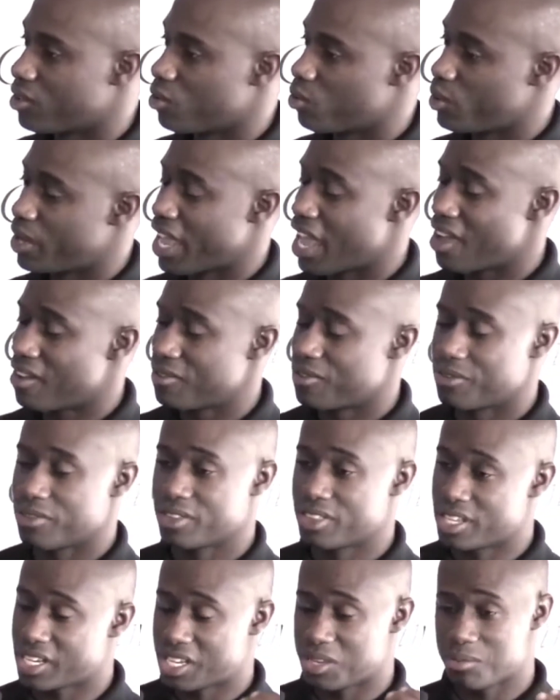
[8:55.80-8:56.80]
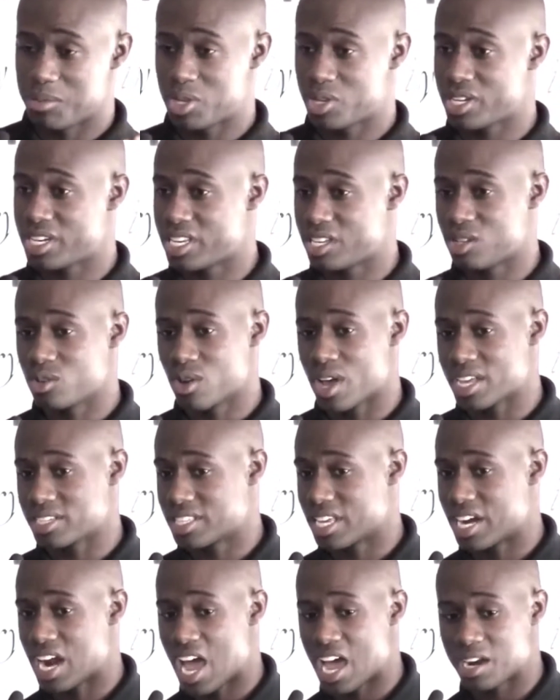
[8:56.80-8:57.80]
we have the community who
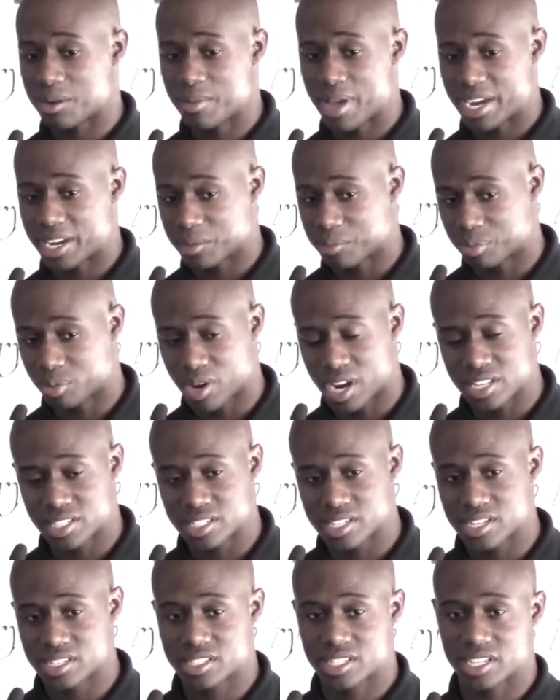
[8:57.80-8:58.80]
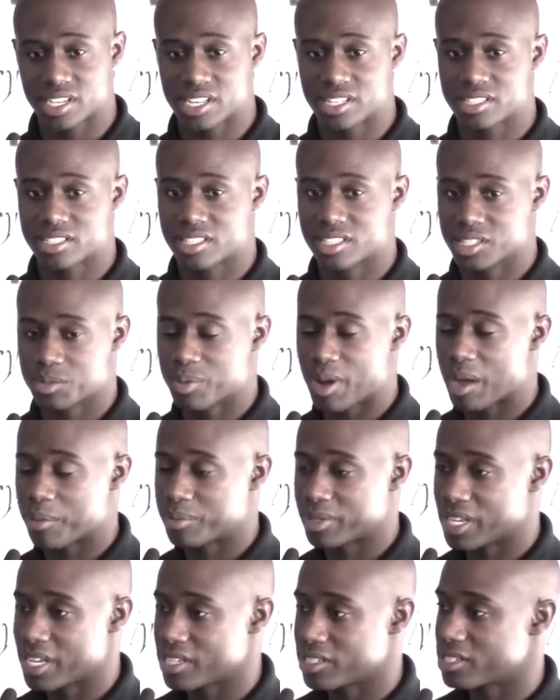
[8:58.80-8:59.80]
has that automatic prejudice against this
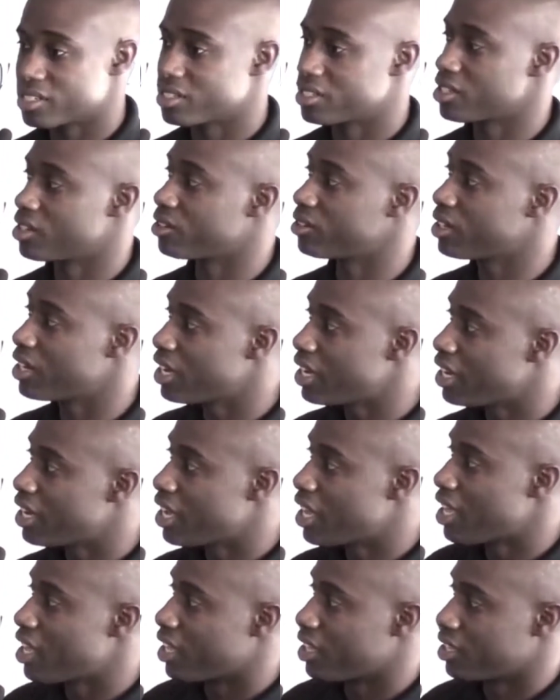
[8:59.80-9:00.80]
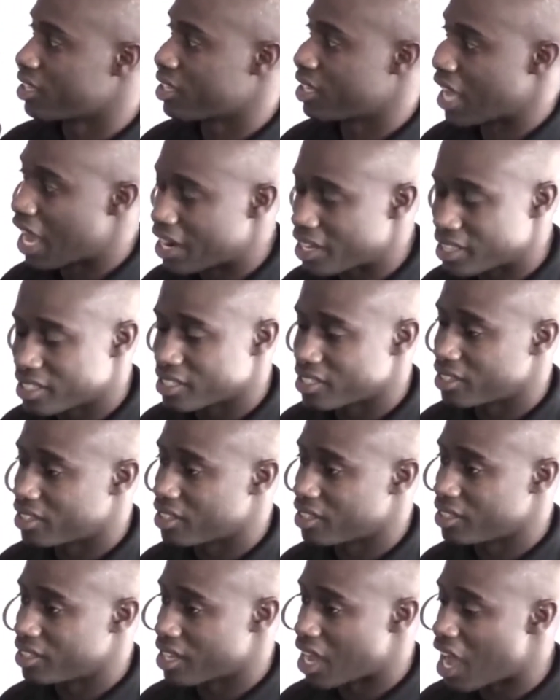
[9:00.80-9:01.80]
population. So kind of the,
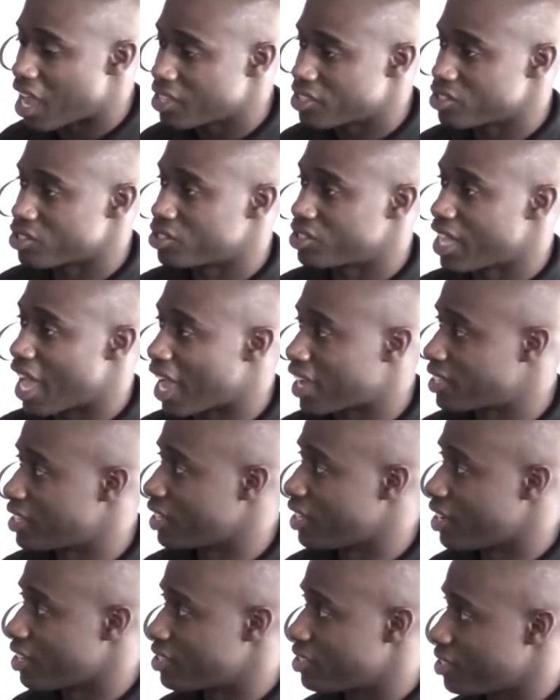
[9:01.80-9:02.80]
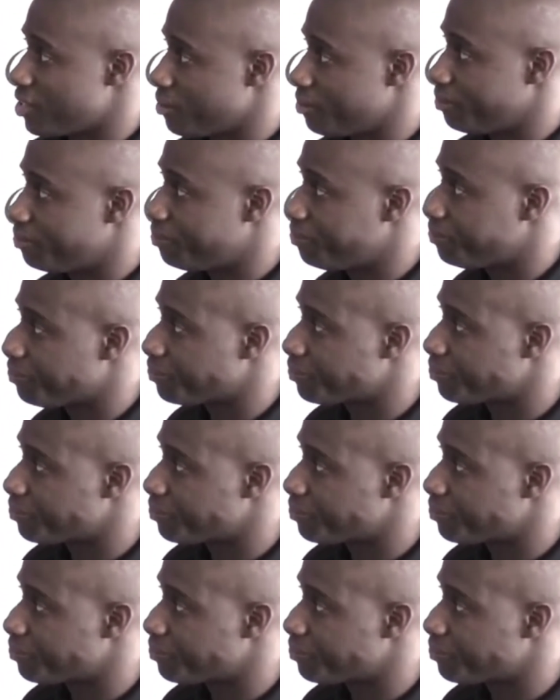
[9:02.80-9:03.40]
the, the odds are stacked against them.